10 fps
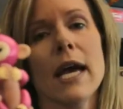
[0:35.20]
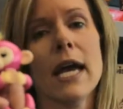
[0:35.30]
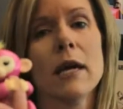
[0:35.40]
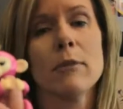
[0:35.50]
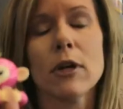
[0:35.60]

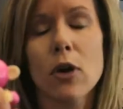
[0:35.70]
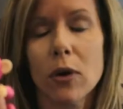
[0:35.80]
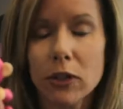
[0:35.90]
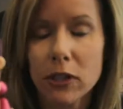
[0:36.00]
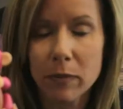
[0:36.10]
And I'm
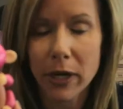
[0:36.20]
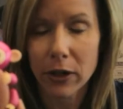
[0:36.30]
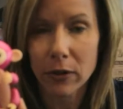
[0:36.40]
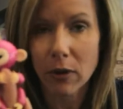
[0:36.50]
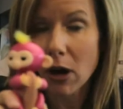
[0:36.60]
going to spare
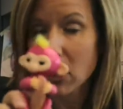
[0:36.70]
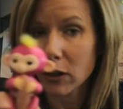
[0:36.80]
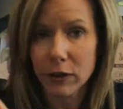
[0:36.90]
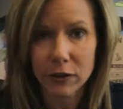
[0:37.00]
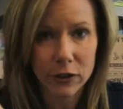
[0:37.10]
you all
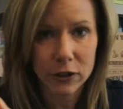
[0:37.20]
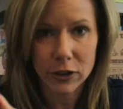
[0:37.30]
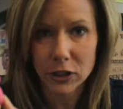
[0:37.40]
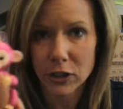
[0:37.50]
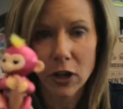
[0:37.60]
of your
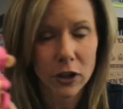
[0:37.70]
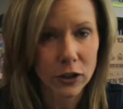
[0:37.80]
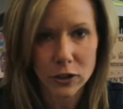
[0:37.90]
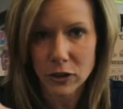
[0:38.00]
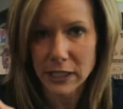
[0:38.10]
frustration, all
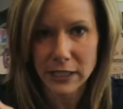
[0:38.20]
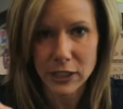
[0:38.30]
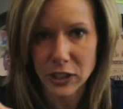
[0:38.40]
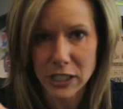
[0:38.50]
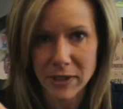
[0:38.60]
your stress this
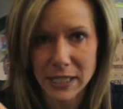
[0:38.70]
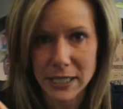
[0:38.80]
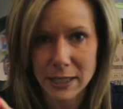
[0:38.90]
Christmas.